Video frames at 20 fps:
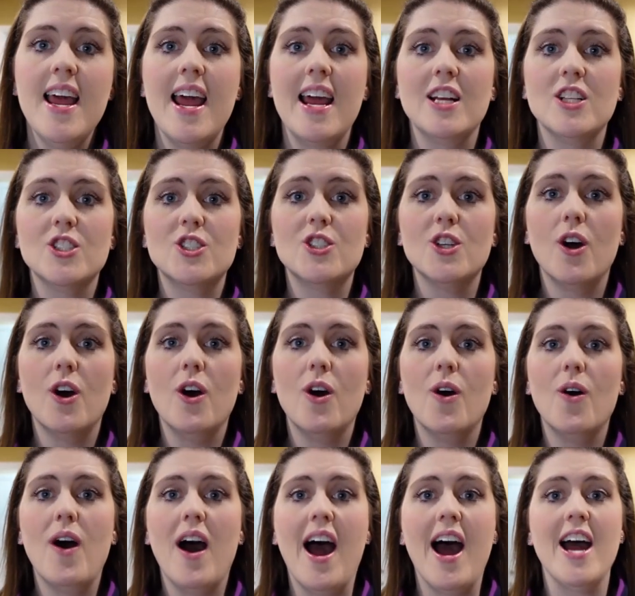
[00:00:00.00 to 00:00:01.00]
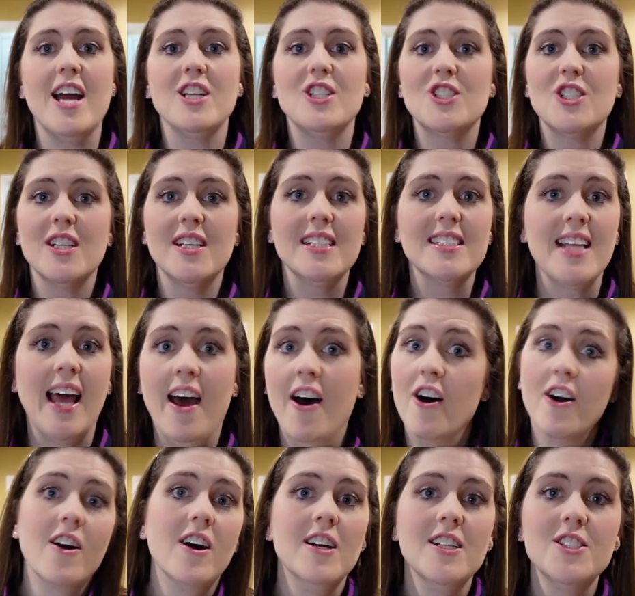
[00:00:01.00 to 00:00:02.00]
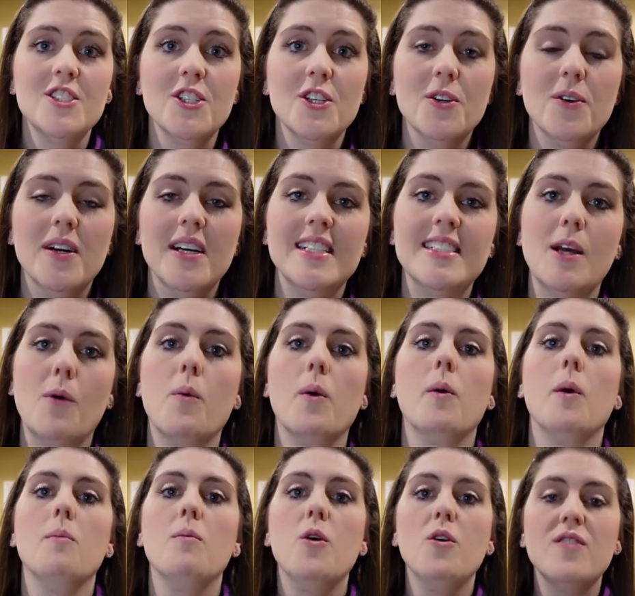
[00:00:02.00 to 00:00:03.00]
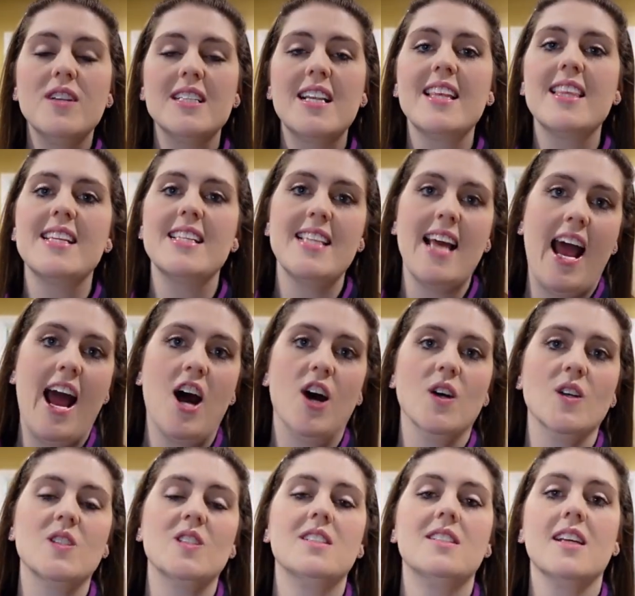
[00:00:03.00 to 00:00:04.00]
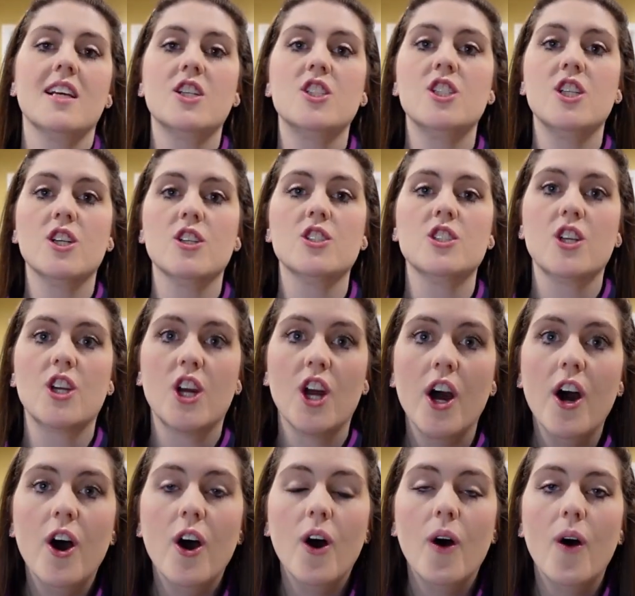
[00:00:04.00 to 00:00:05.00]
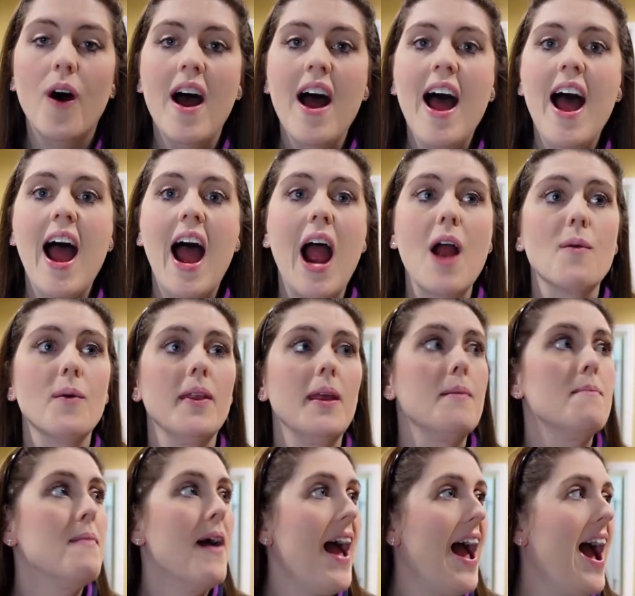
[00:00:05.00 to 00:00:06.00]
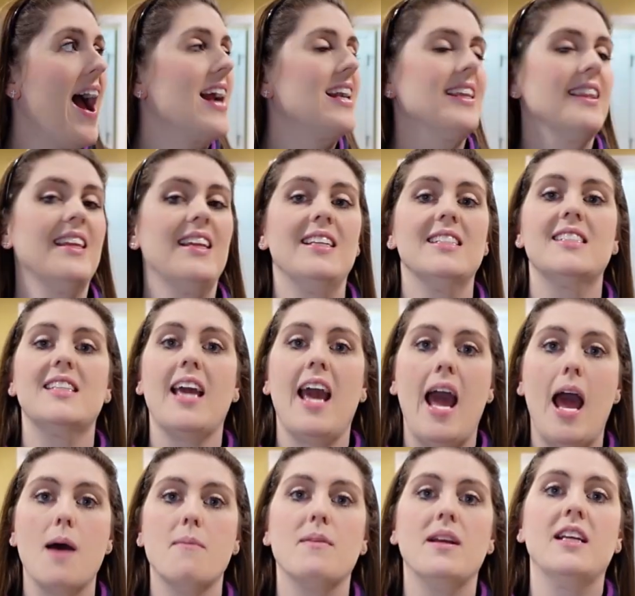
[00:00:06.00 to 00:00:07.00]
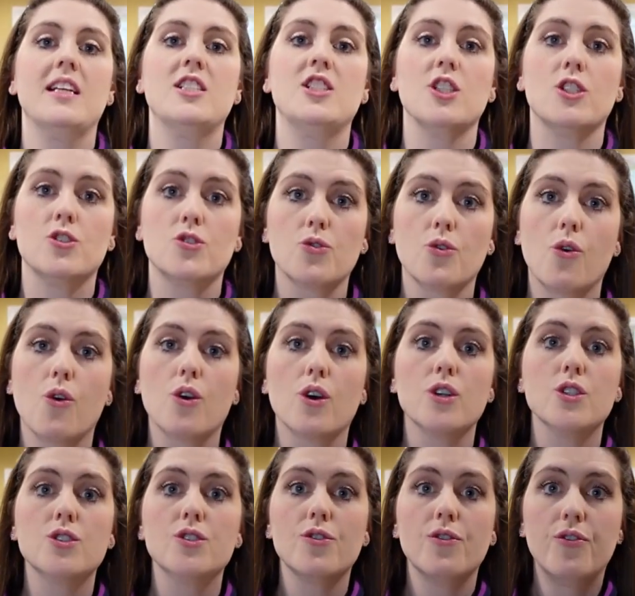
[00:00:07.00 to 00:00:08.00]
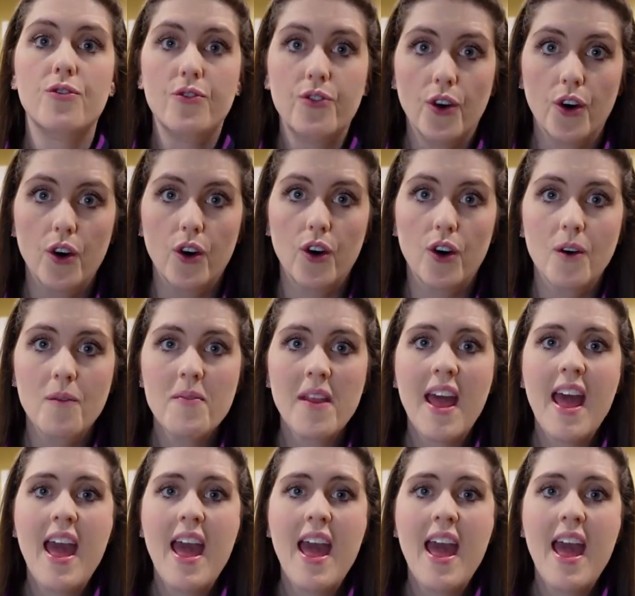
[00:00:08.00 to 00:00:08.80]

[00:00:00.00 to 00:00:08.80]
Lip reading: and so I just hung on to it. And when we moved into this house 6 years ago, I really packed these cabinets and drawers full,